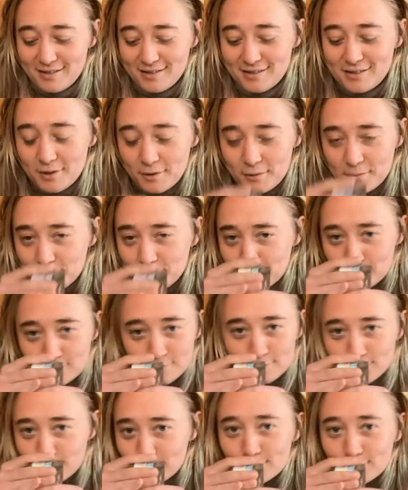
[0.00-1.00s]
So,
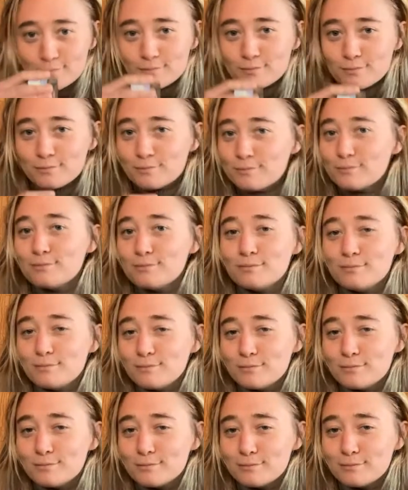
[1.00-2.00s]

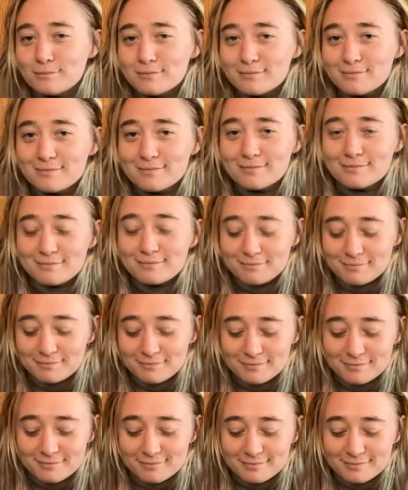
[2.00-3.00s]
mm,
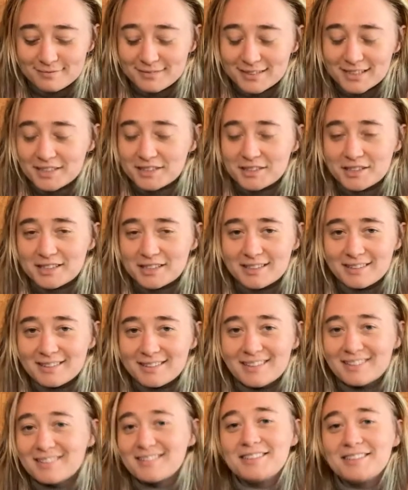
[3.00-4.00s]

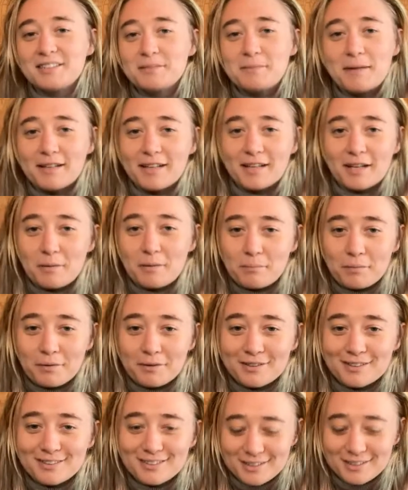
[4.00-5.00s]
doesn't smell like a
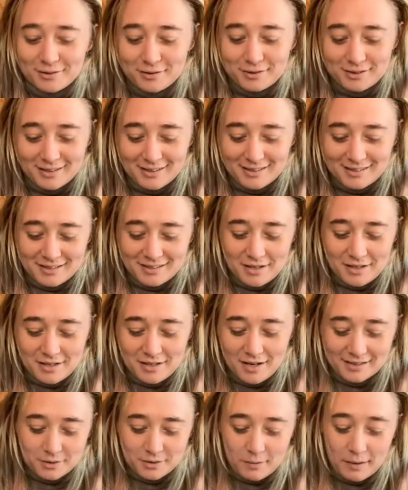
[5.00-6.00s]
book, so it's not
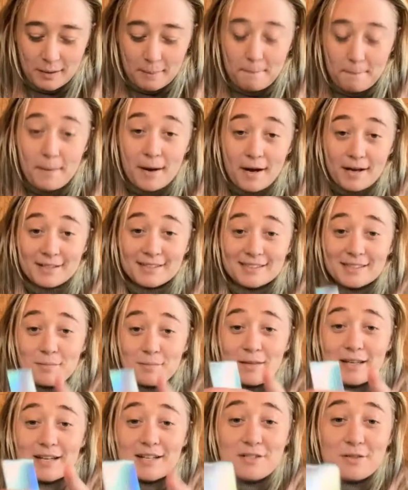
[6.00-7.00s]
as great. But
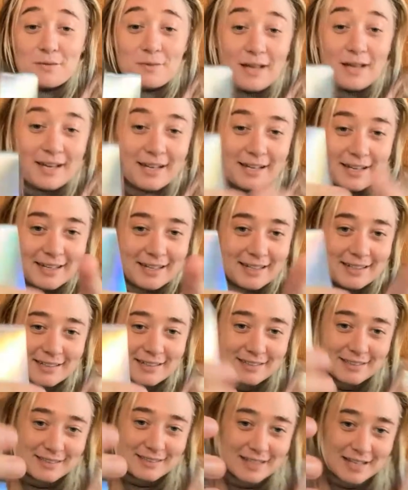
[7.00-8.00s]
something I do like
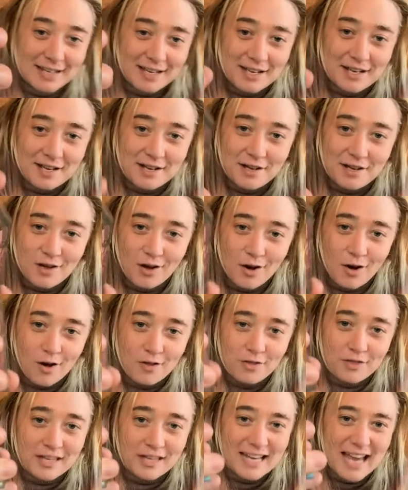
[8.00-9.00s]
is
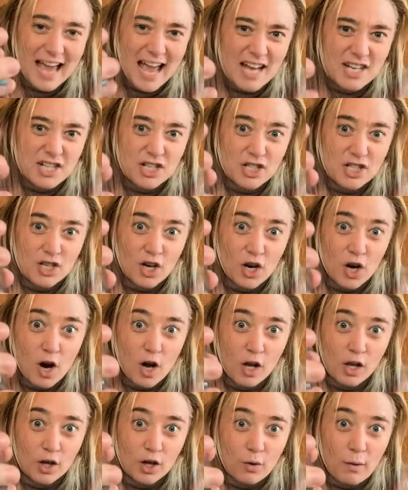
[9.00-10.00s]
the edges
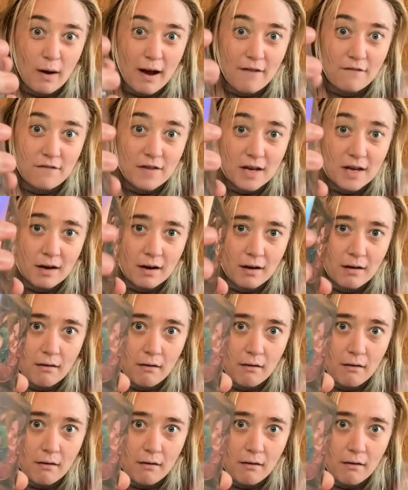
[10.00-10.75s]
are holographic.